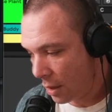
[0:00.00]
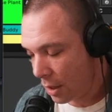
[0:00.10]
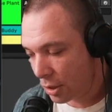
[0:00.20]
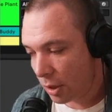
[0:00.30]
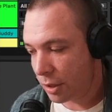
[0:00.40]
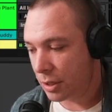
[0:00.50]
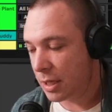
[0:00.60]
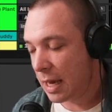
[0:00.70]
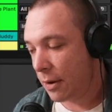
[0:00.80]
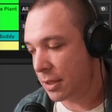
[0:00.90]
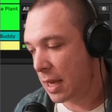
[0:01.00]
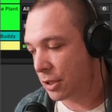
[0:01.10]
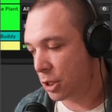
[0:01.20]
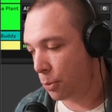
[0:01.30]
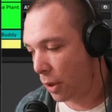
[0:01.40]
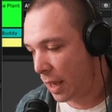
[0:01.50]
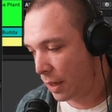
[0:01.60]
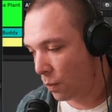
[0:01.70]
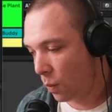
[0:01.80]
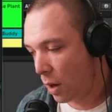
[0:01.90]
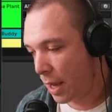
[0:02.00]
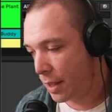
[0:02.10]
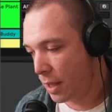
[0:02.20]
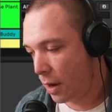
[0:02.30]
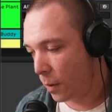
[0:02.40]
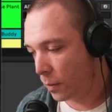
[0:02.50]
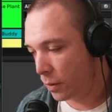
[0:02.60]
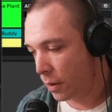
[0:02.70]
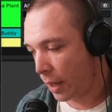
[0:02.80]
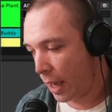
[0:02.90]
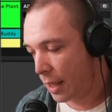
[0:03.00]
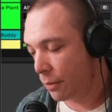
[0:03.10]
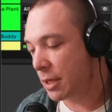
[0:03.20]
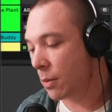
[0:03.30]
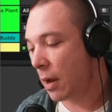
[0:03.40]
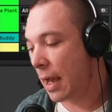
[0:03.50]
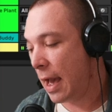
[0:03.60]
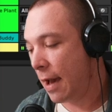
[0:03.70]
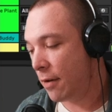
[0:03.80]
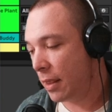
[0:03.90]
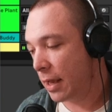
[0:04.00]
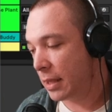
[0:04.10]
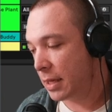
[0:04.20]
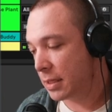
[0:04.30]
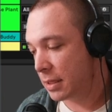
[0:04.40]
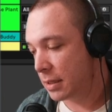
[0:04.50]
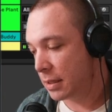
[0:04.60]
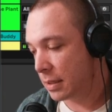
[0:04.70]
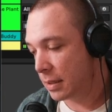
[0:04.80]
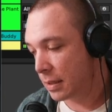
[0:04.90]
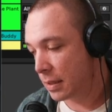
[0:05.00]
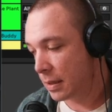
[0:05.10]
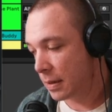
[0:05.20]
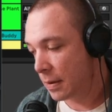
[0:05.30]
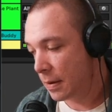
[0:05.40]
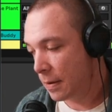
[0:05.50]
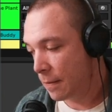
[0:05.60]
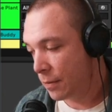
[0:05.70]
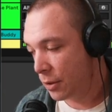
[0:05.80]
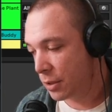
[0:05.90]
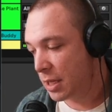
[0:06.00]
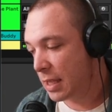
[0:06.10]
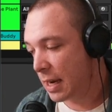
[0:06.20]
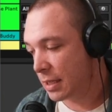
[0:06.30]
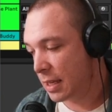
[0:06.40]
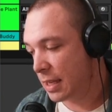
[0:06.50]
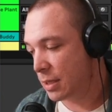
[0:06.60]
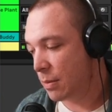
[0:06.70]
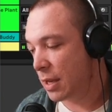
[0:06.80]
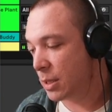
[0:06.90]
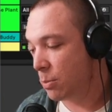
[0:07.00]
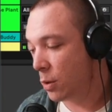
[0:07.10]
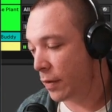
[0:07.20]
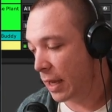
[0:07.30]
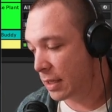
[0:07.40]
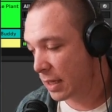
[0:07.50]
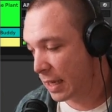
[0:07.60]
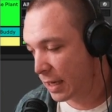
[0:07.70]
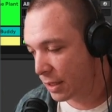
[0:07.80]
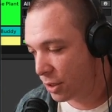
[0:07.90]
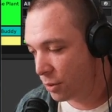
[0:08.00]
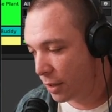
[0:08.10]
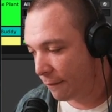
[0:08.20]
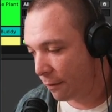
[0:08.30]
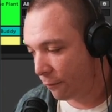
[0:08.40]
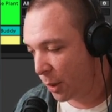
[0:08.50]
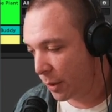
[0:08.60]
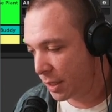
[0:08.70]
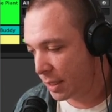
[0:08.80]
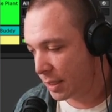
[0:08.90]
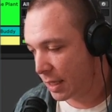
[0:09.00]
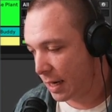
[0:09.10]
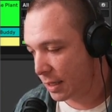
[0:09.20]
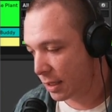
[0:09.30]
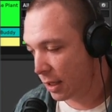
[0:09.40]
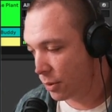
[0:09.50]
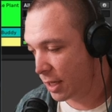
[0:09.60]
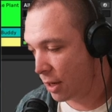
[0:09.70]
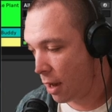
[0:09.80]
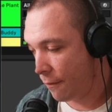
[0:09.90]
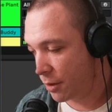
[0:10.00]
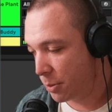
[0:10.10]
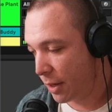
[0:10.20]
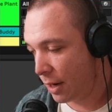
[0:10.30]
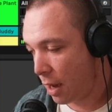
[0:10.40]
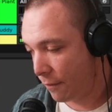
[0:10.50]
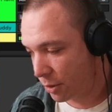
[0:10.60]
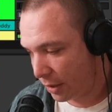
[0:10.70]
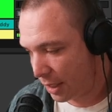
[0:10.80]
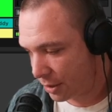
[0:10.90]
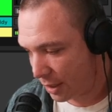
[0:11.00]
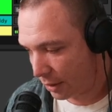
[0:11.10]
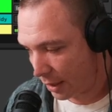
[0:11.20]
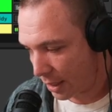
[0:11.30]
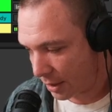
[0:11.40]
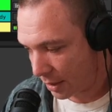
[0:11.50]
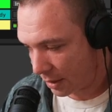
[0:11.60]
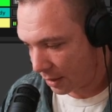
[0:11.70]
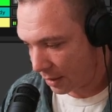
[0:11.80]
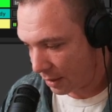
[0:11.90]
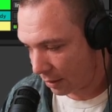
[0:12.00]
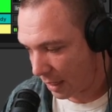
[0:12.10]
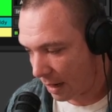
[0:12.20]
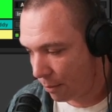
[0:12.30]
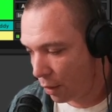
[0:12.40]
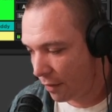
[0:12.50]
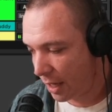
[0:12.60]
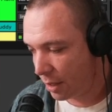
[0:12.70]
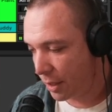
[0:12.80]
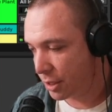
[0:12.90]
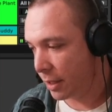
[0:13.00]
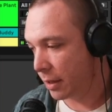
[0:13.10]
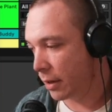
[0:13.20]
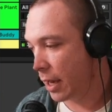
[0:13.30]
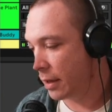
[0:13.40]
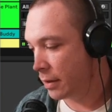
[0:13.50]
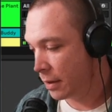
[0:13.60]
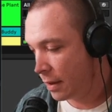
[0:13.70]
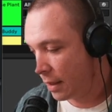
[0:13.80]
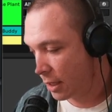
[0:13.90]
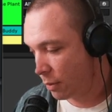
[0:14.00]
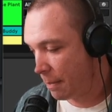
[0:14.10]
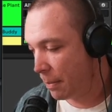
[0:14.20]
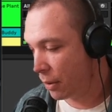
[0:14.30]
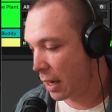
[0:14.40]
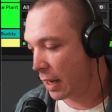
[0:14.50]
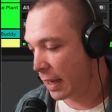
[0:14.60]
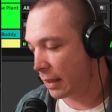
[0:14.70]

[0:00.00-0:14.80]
So you see how it's not just playing one note, okay? And the reason why I have it like this, you'll see that it's moving. It's like got two different frequencies and then it's closing off and spreading off. It's really interesting. Look at this. We're kind of moving into each other, okay? That's why people kind of